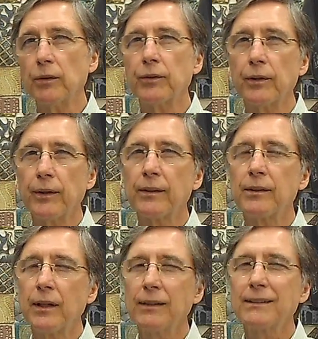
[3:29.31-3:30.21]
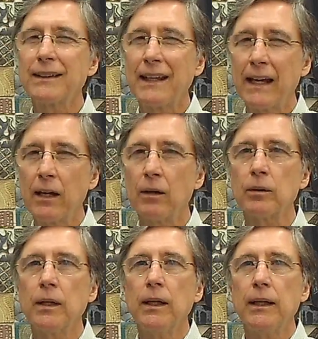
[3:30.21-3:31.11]
So that does count
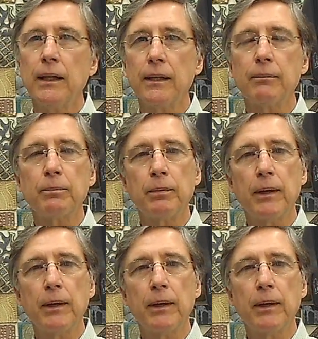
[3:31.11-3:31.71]
in